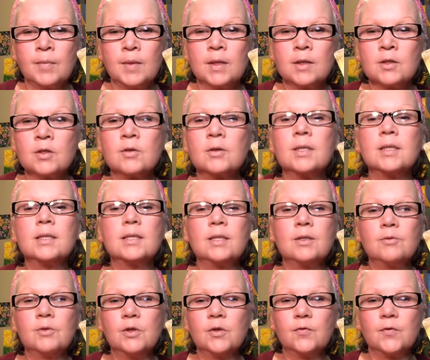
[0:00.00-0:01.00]
So let's see
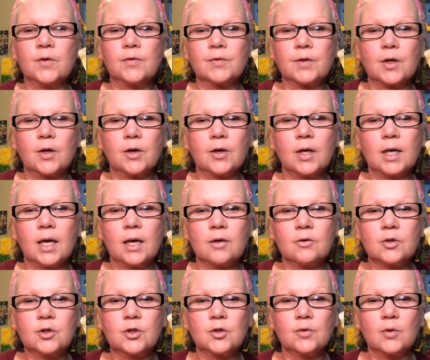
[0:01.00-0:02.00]
with the fifth card, how
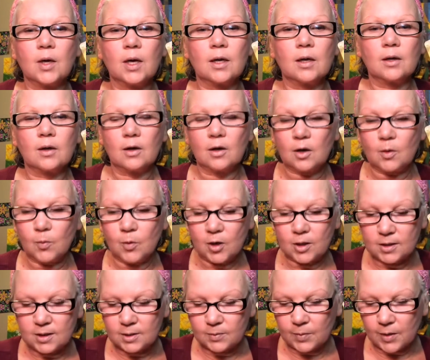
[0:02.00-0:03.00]
to unlock
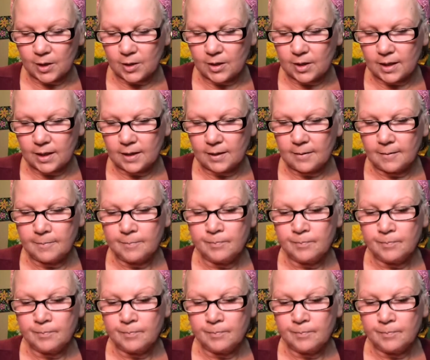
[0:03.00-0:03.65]
prosperity.